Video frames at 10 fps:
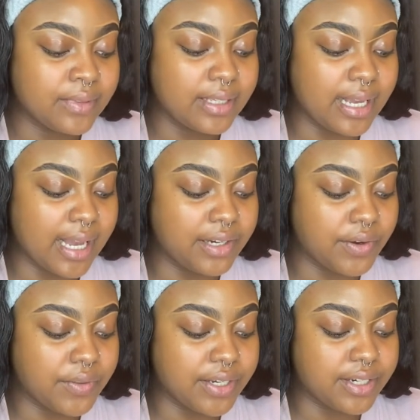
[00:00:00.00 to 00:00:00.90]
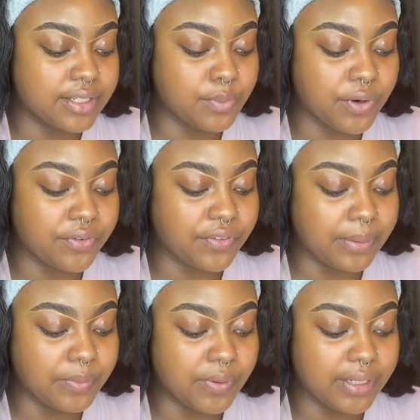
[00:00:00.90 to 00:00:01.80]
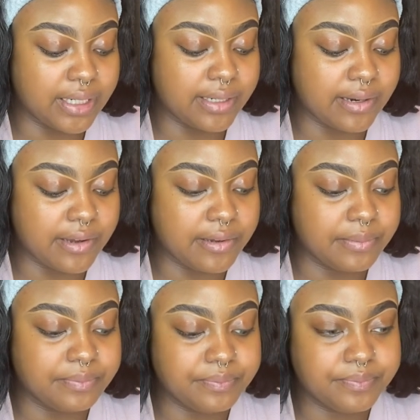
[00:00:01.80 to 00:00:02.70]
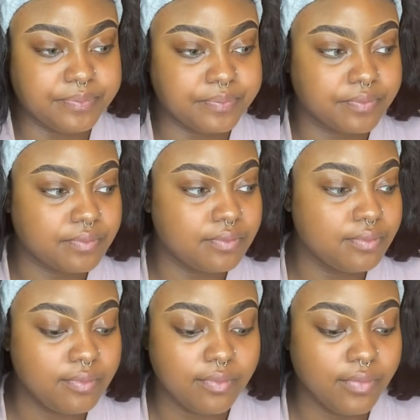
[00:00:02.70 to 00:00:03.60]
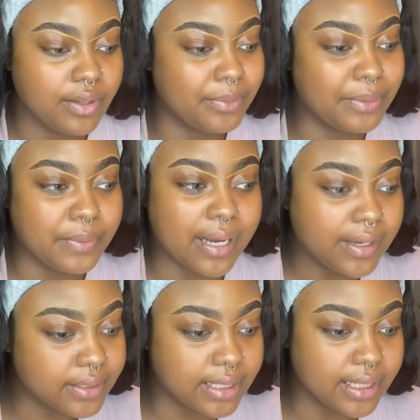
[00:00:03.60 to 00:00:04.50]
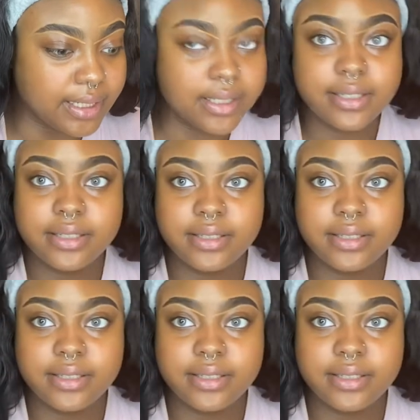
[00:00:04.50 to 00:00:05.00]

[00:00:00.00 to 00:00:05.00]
Yeah, I know there's more flamboyant um, people out there.